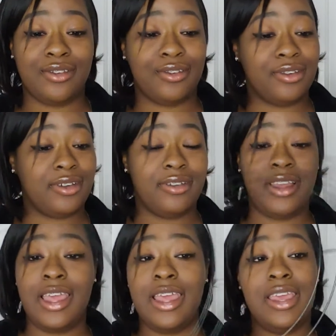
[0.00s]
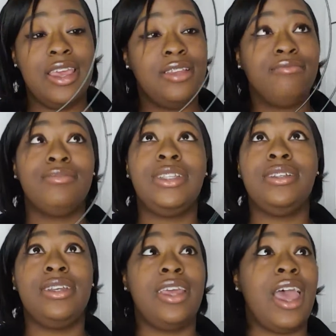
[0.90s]
girl,
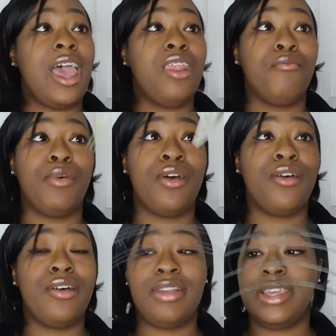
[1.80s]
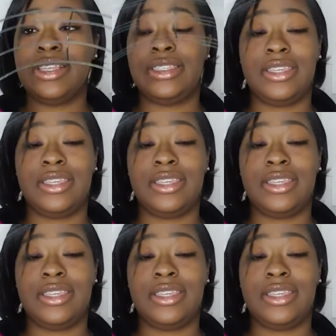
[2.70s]
I done bought all this